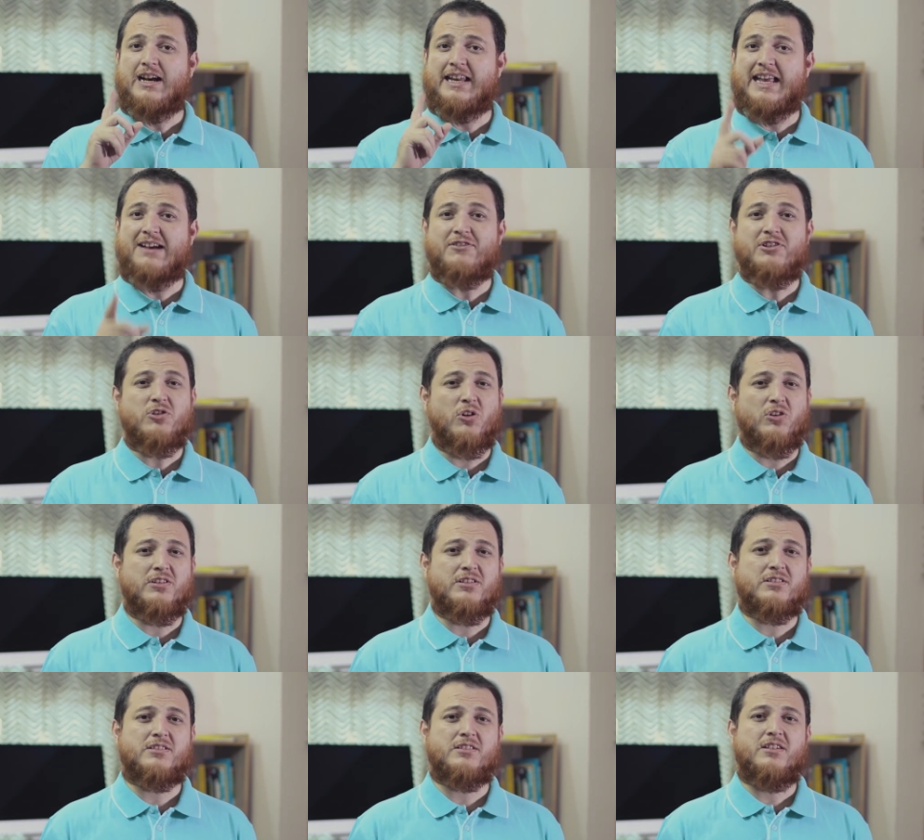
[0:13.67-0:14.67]

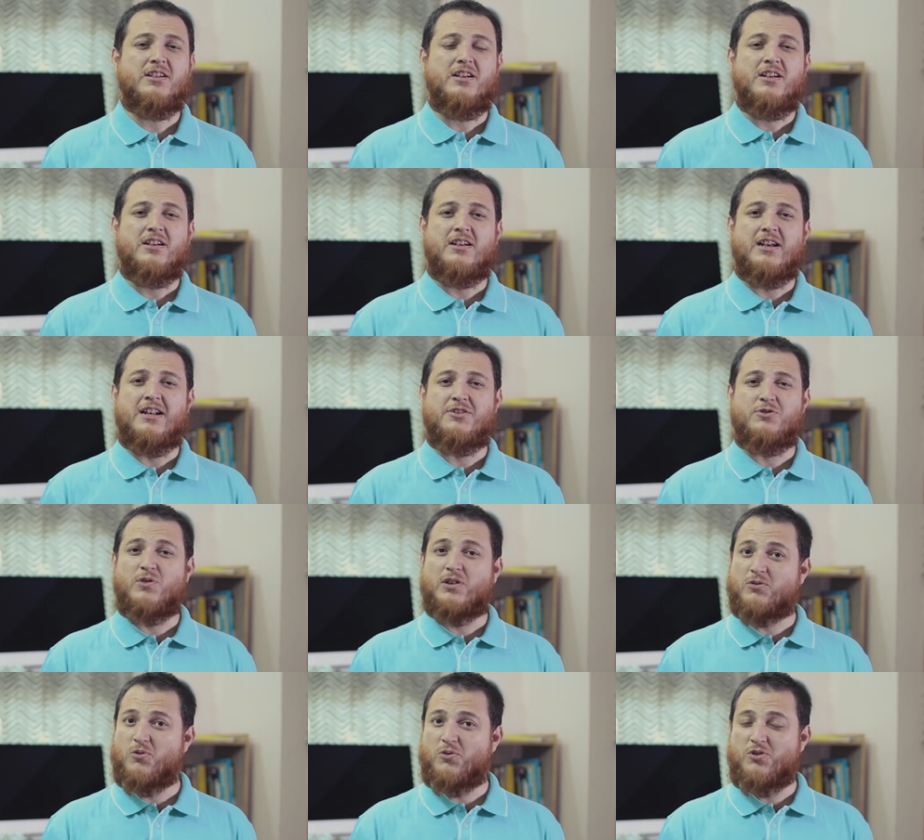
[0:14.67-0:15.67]
$11, and
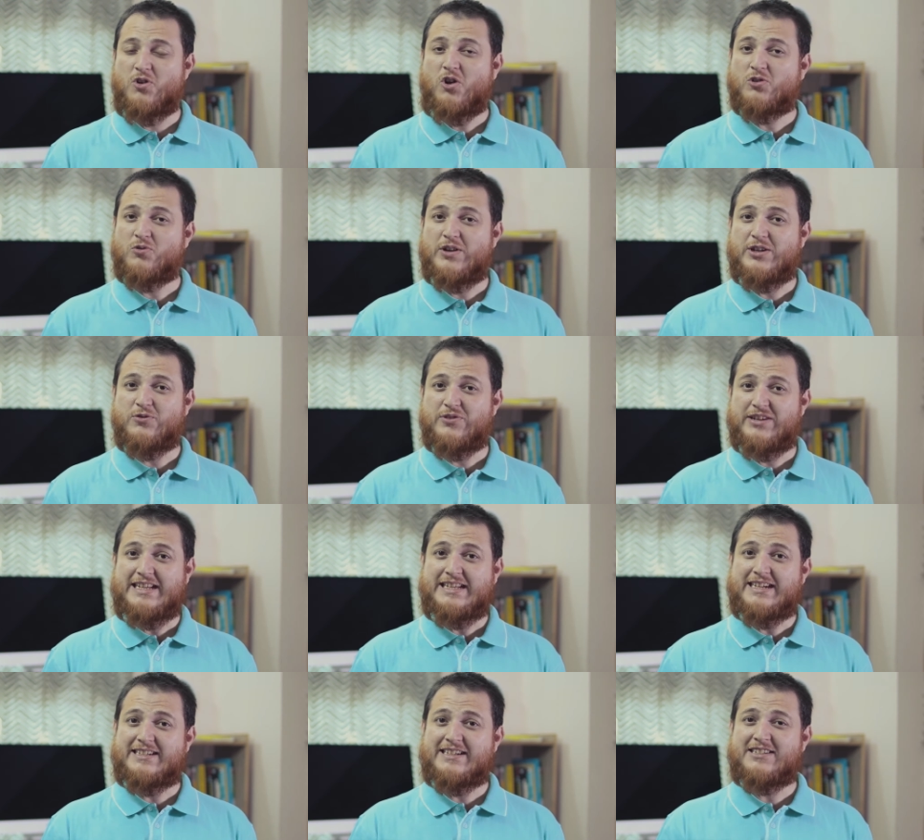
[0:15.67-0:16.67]
you are not going to
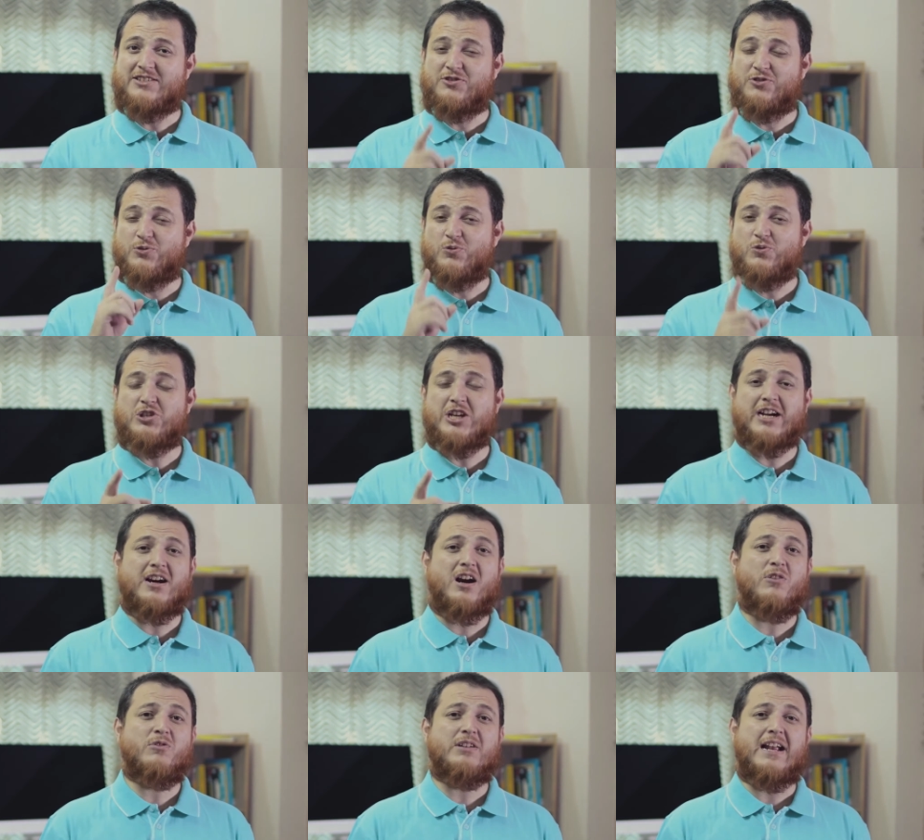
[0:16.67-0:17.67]
regret it. Do
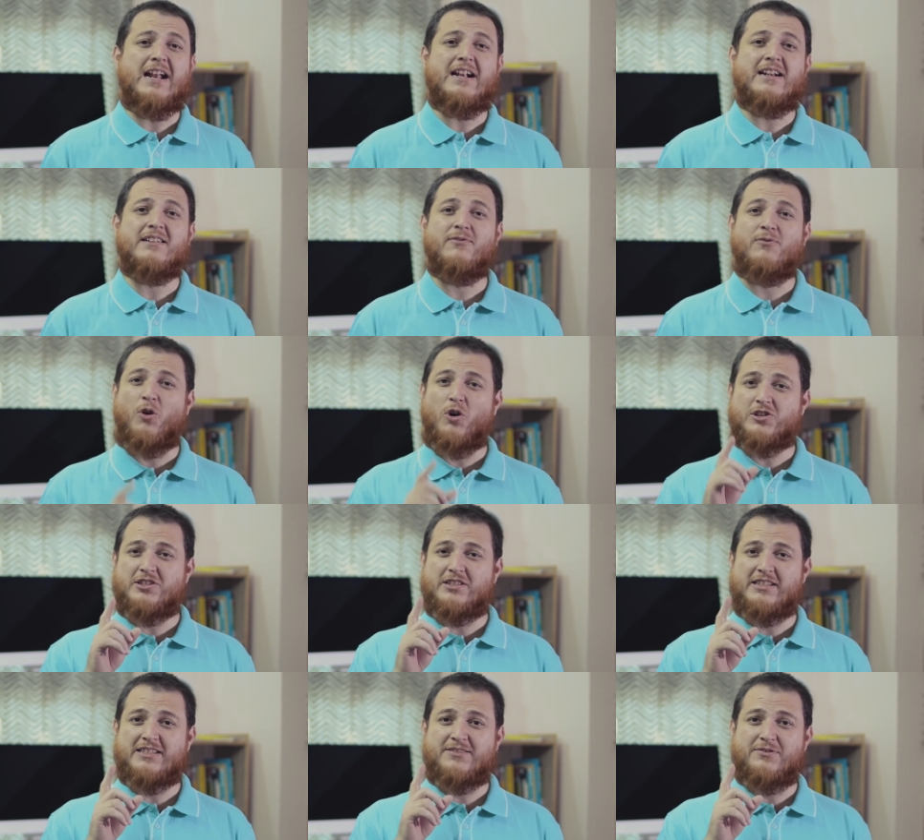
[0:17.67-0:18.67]
check out and
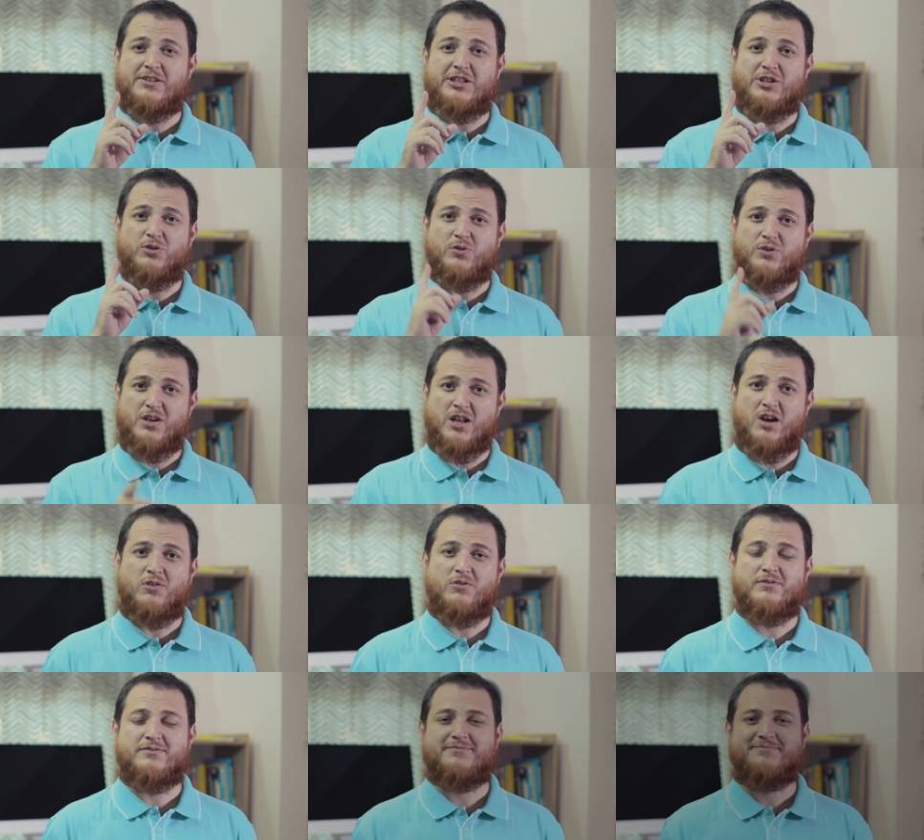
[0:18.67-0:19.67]
watch this video
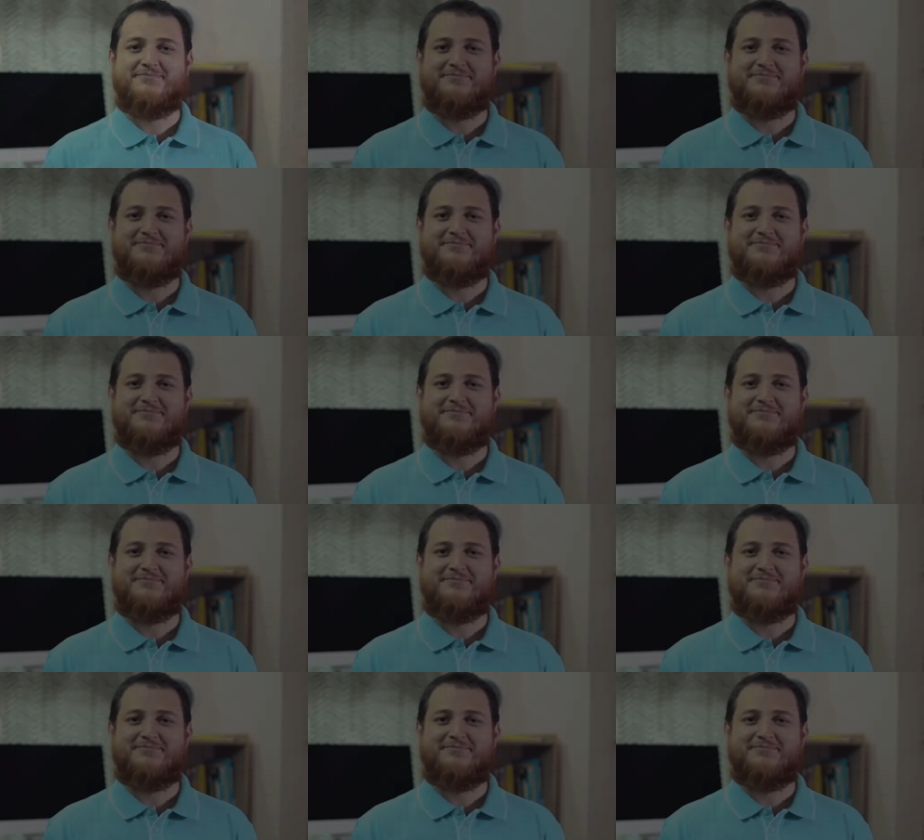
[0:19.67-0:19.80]
now.